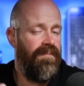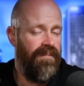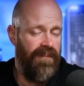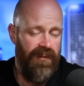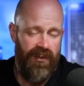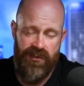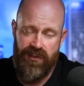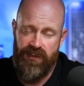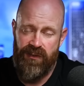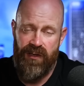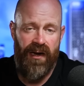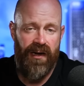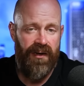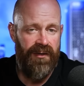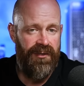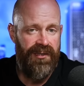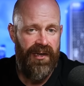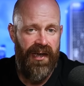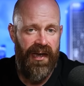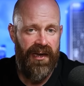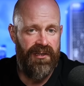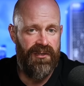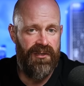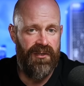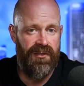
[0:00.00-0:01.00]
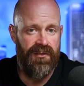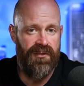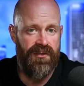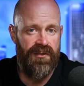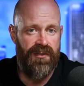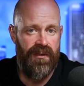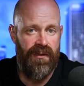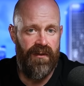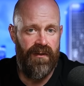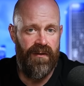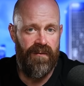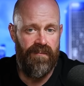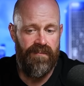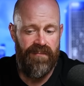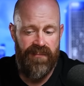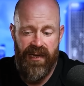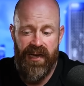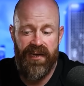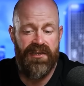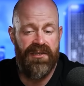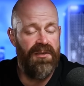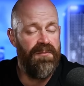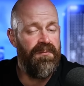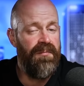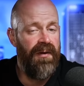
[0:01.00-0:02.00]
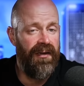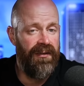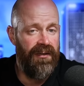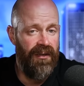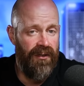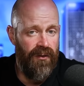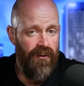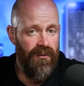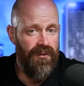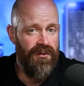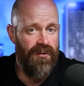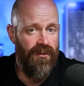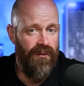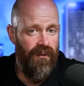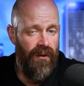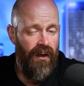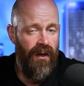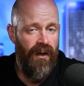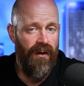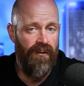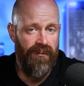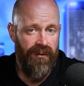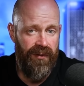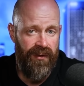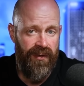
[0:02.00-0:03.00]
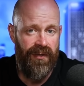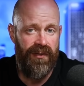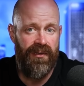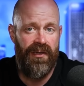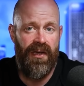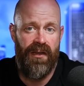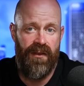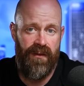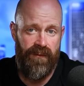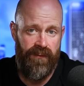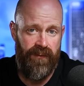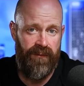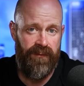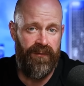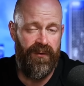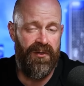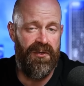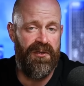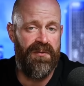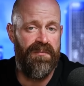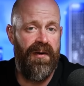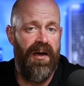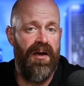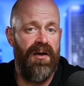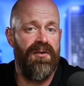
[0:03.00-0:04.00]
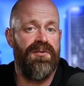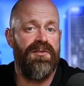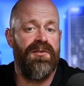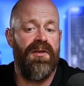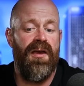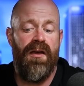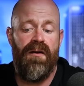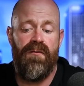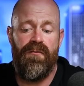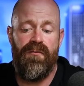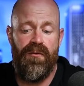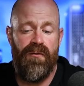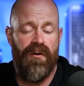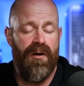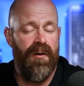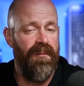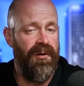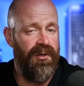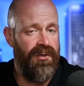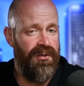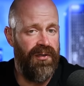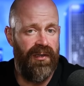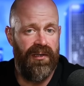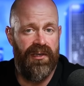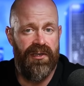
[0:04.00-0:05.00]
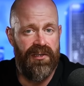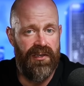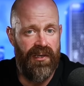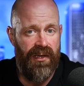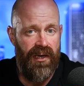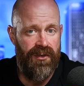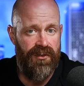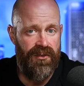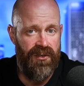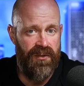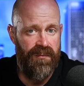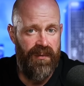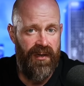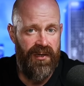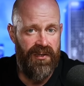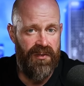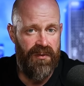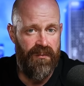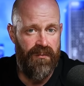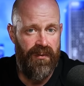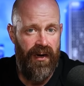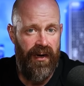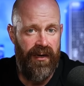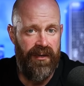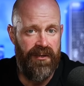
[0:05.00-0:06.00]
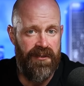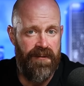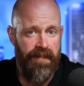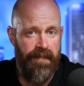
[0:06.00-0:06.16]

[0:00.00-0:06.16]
There's a lot of tax impact that goes along with the death of a first spouse. We want to make sure that doesn't catch us by surprise.